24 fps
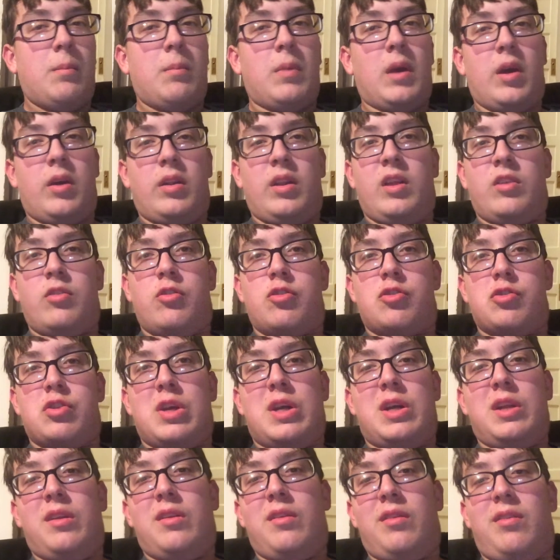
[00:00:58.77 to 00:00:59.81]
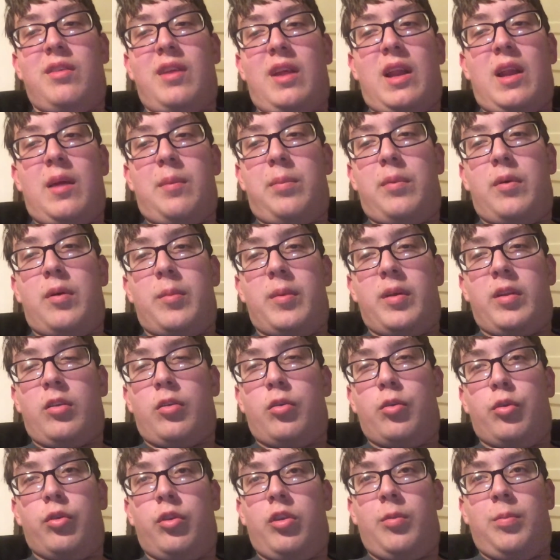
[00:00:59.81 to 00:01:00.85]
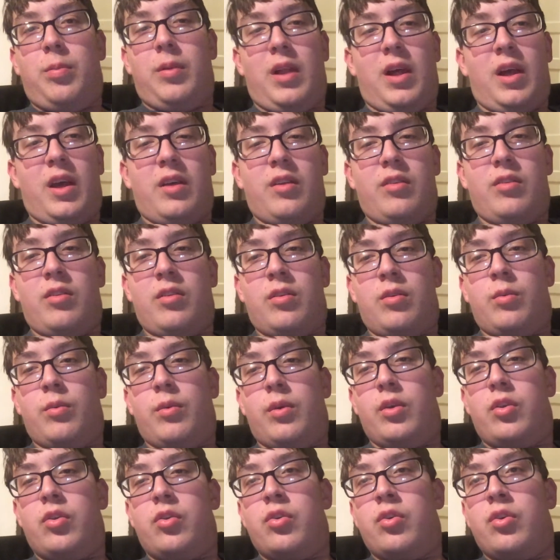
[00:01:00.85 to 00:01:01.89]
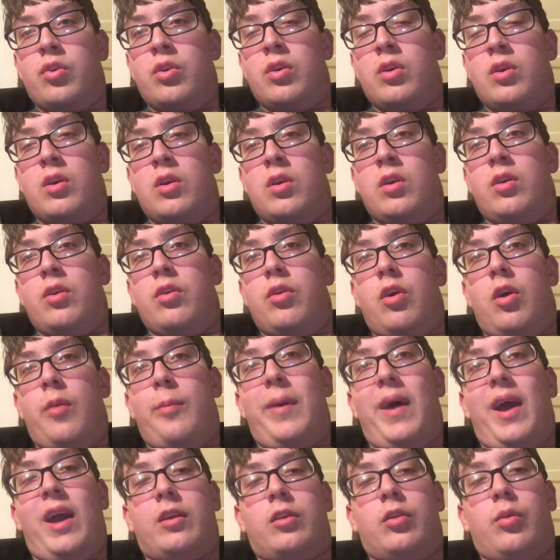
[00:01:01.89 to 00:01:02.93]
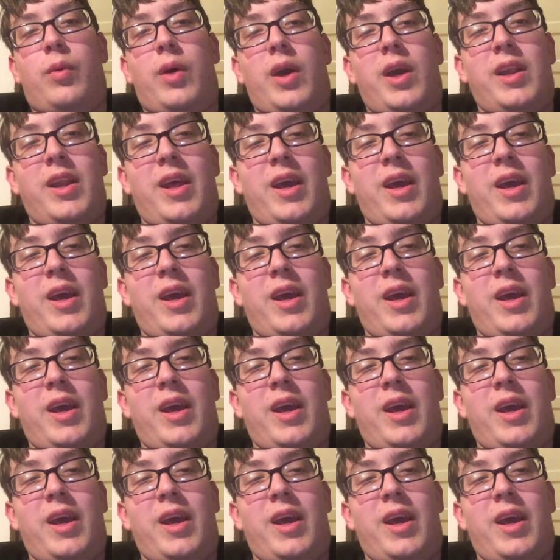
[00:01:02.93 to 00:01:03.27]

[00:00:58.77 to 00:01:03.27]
But I was actually trying to set up all my school supplies, which we're all packed away